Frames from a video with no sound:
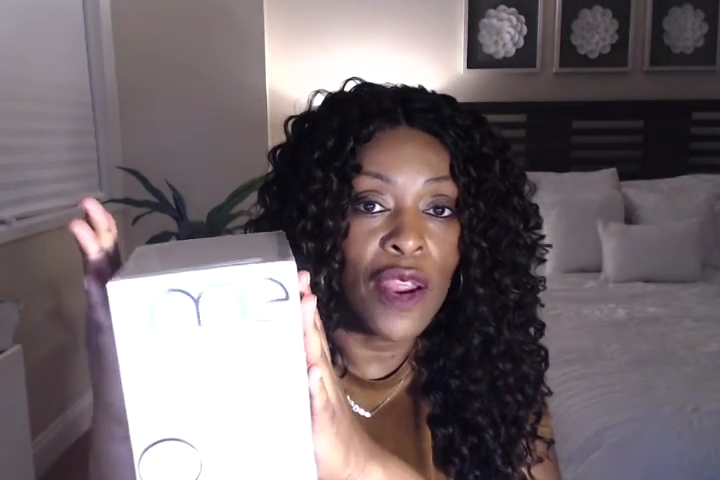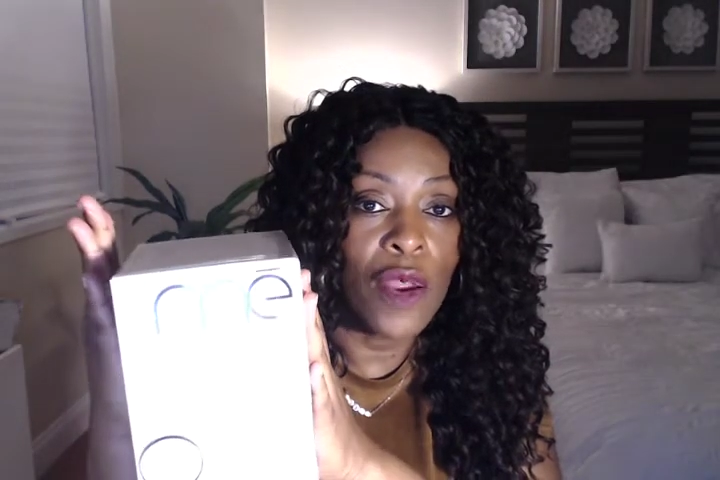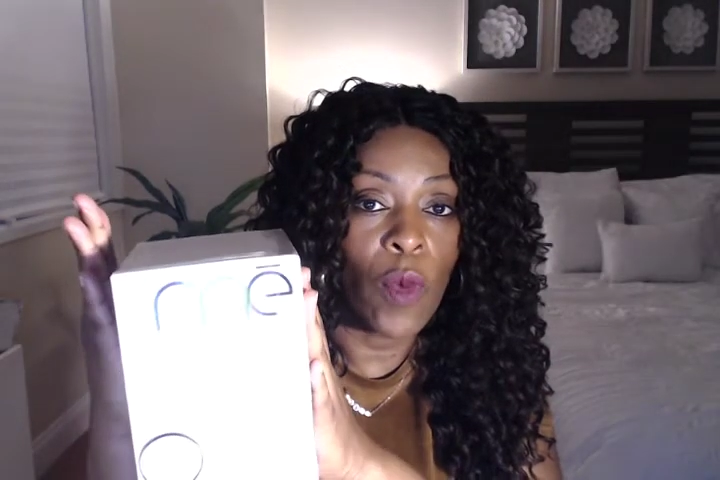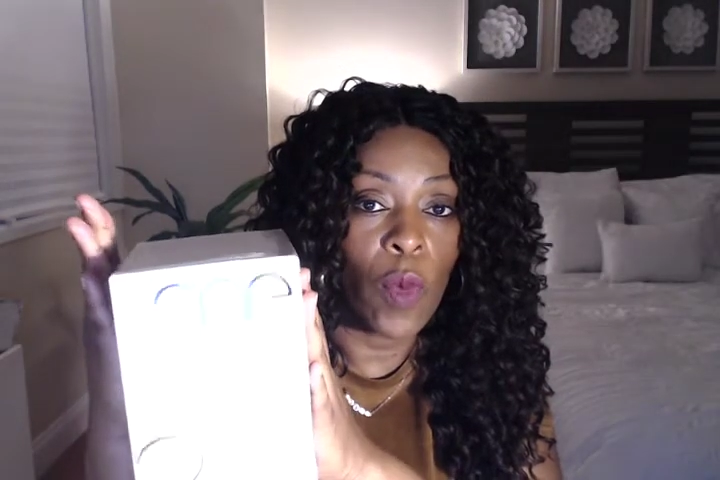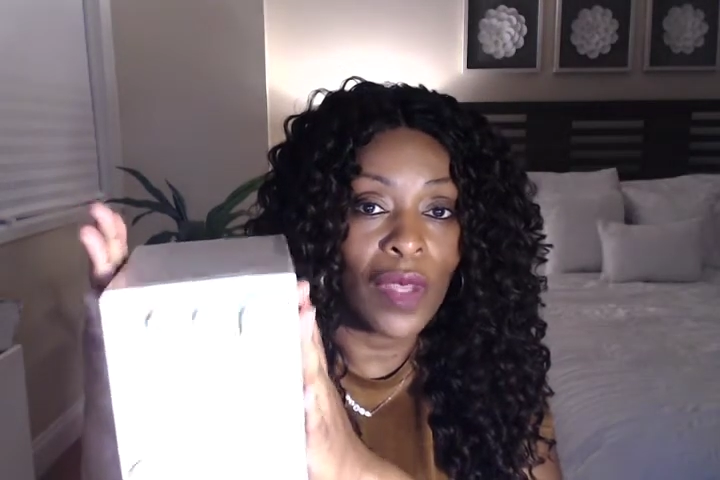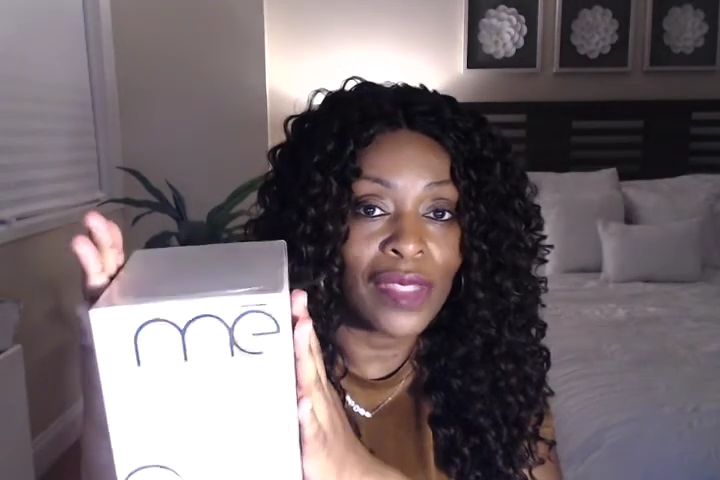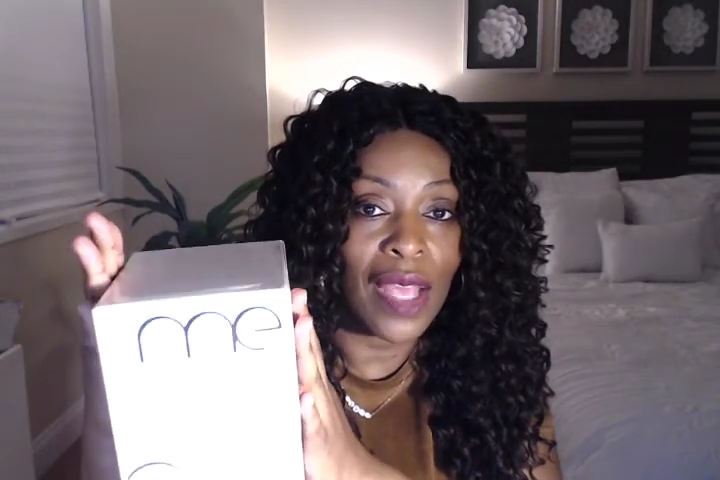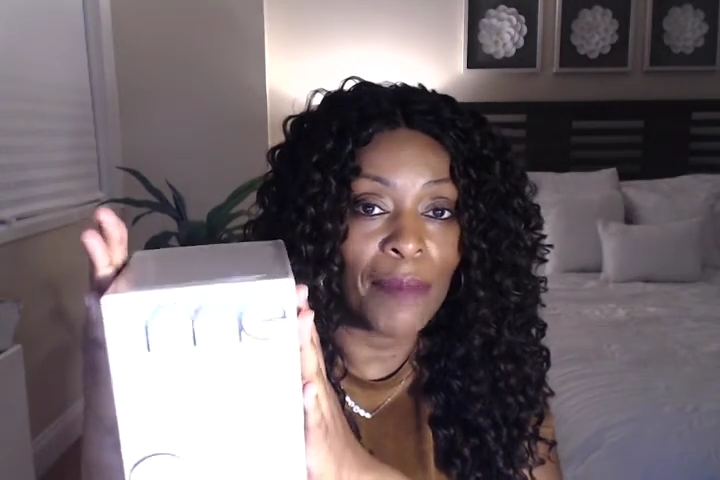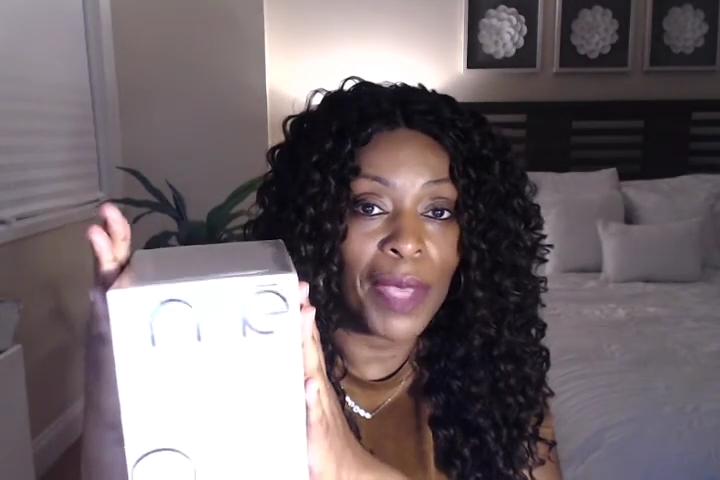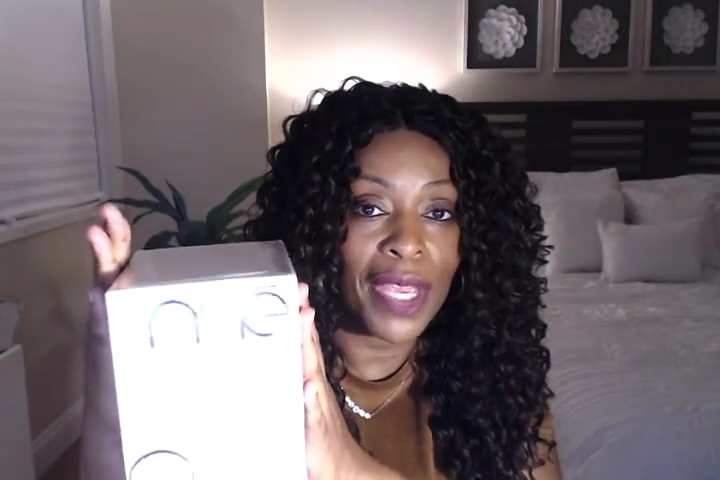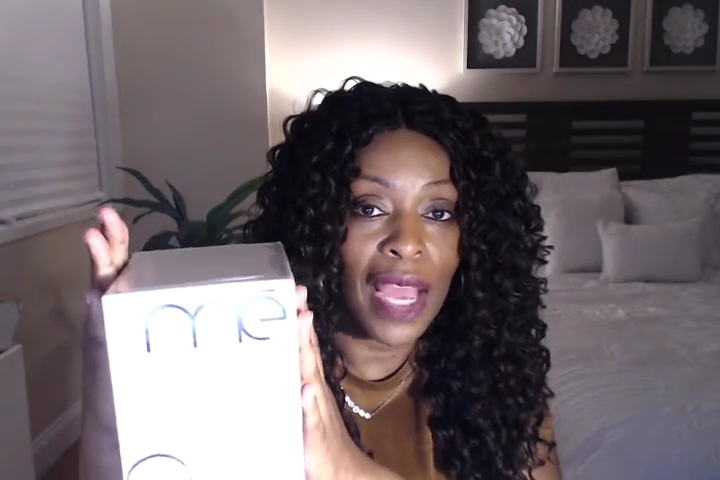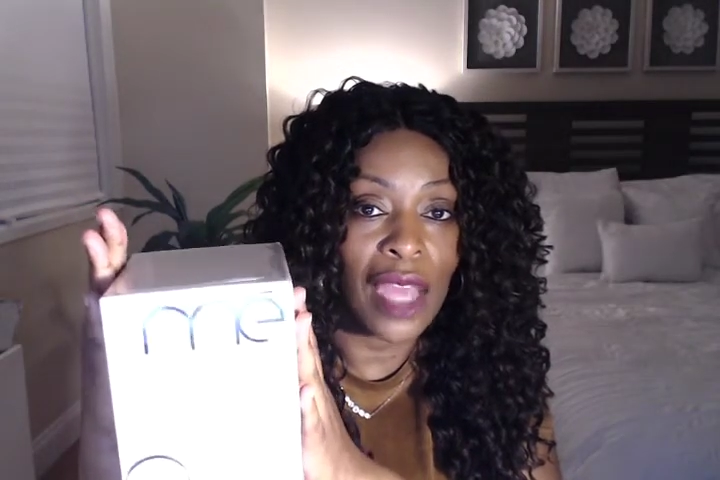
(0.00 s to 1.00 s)
once I
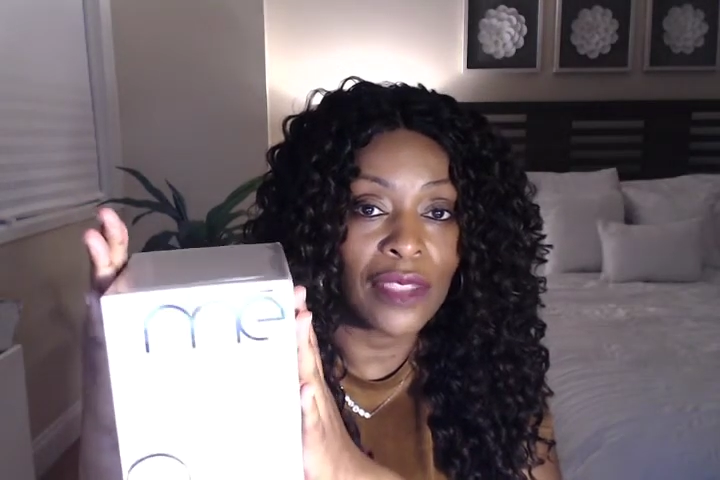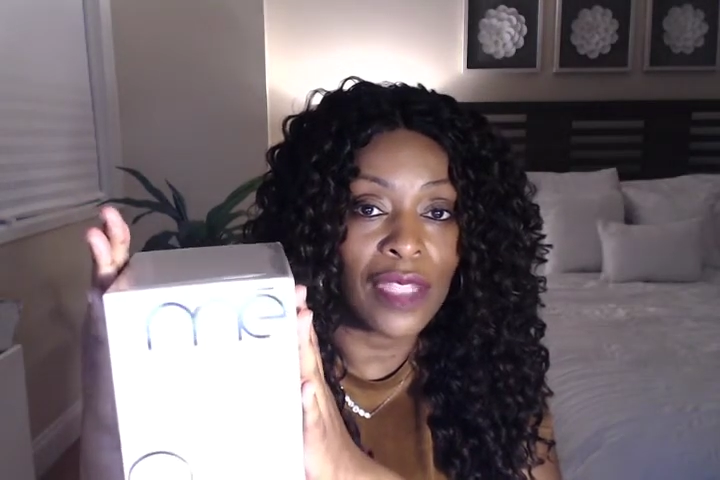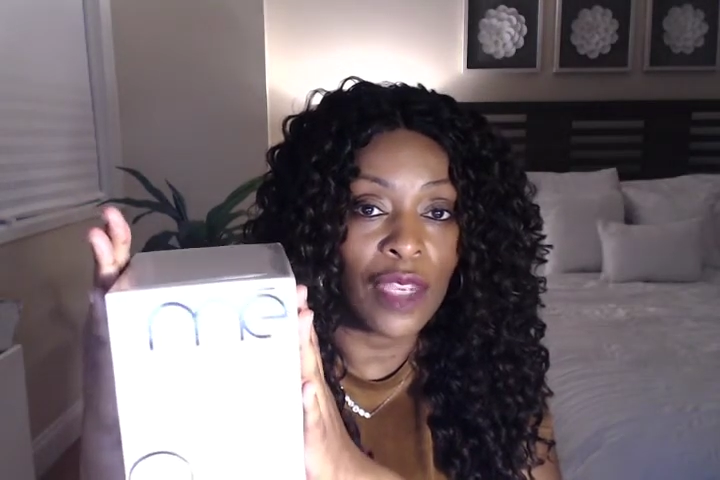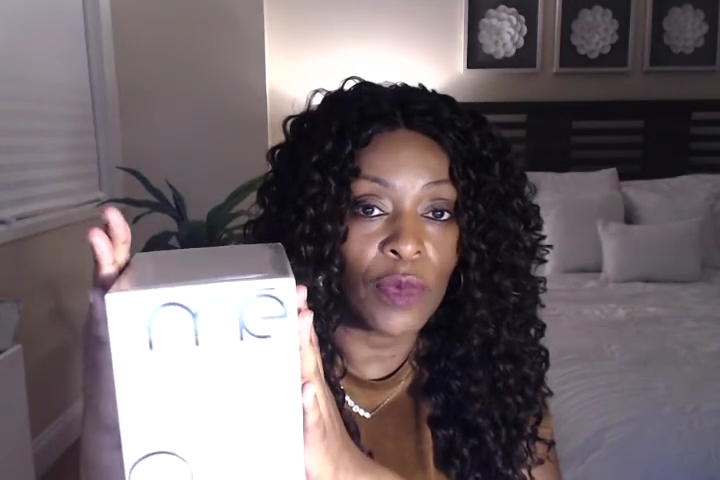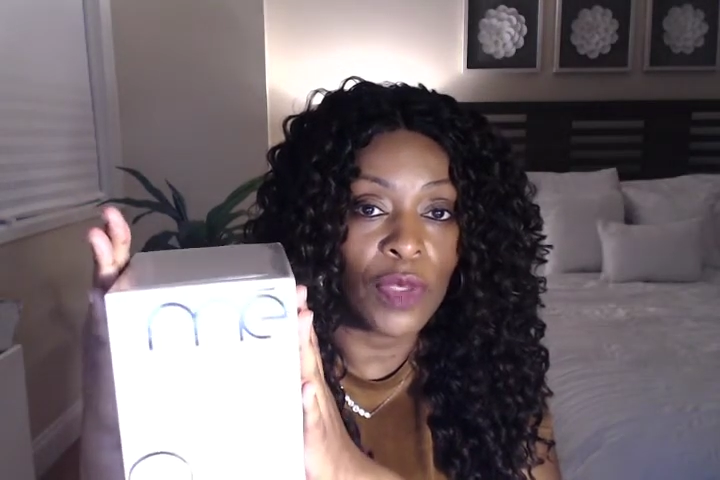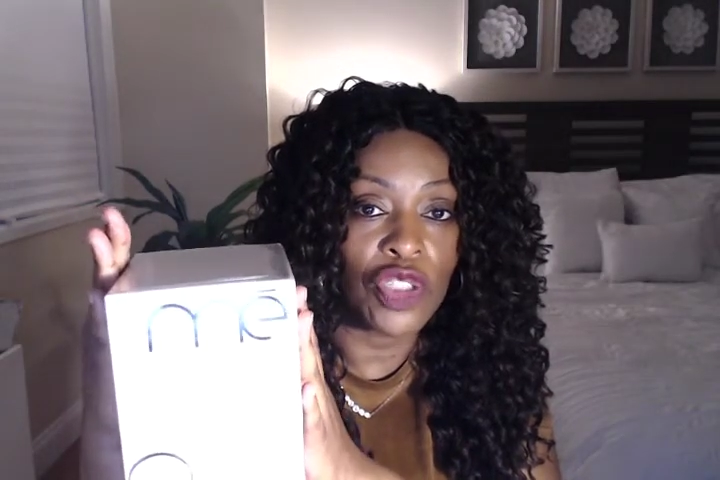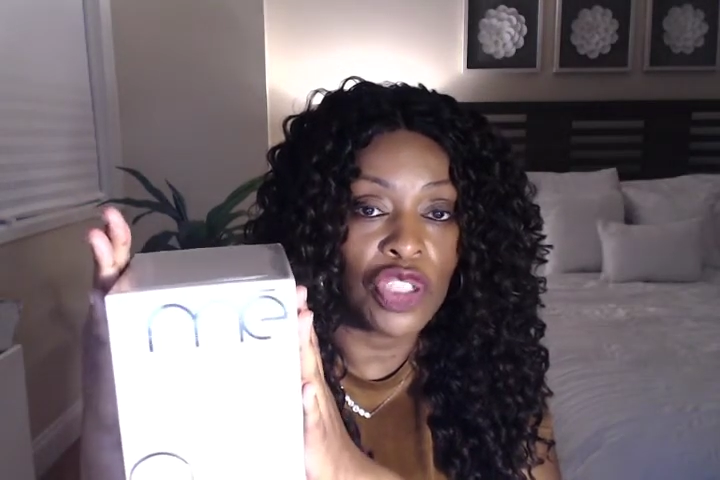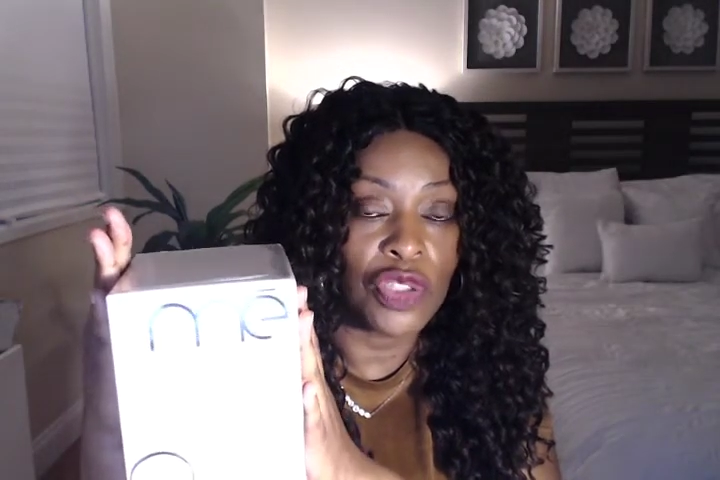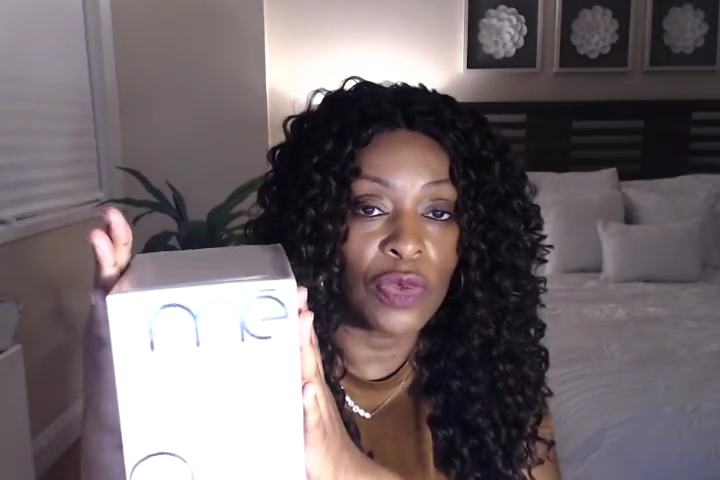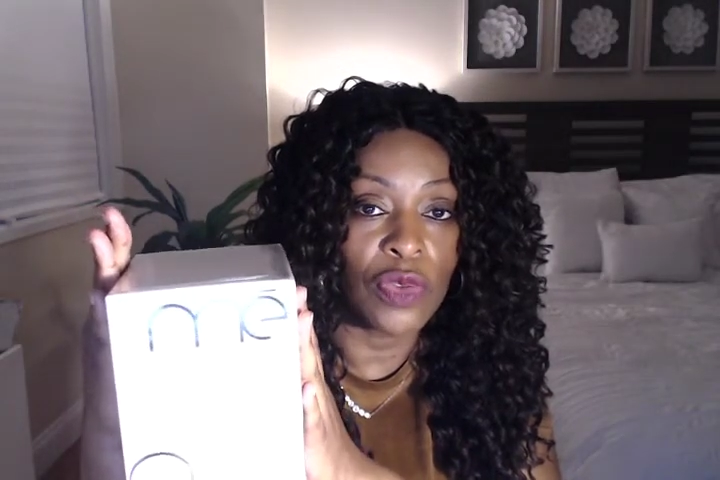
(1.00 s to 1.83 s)
make contact with you